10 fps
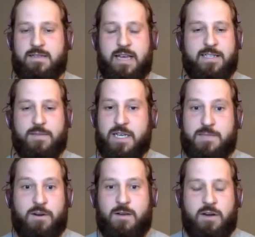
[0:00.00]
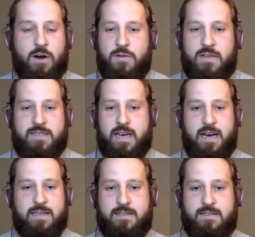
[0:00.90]
That's the best part about all these
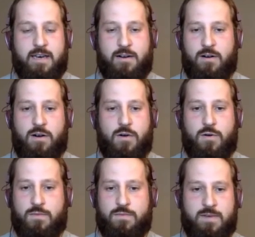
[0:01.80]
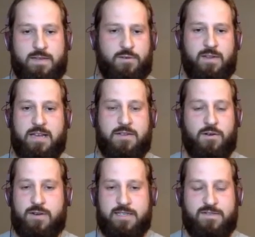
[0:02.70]
guys that are in their late
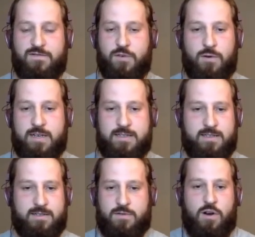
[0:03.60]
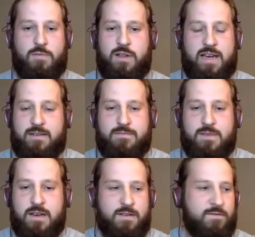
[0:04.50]
30s and 40s is that they're all playing
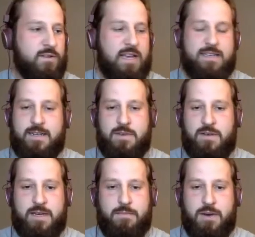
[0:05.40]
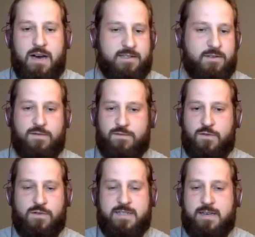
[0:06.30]
for less than $1 million, or
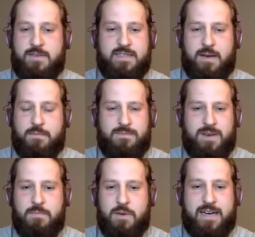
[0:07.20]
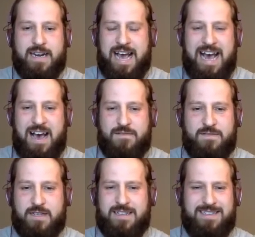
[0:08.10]
for Simmonds, like a buck and a half.
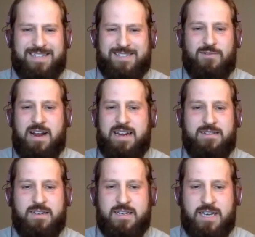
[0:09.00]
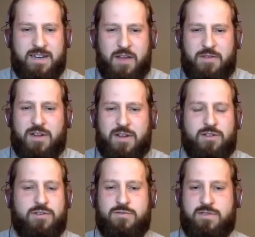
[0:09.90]
Like that's great. You get nothing to
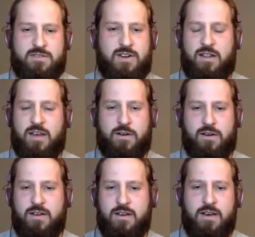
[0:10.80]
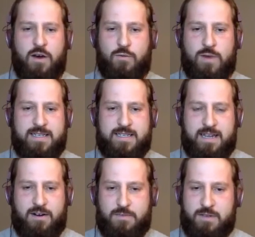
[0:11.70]
lose. It's not a lot of a risk
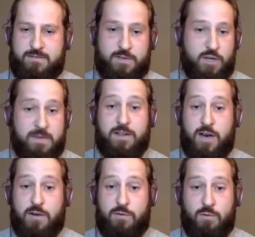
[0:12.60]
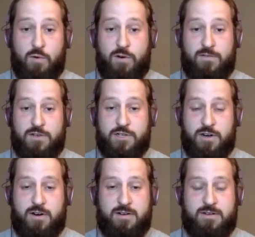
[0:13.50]
there, but could be a lot of reward for sure.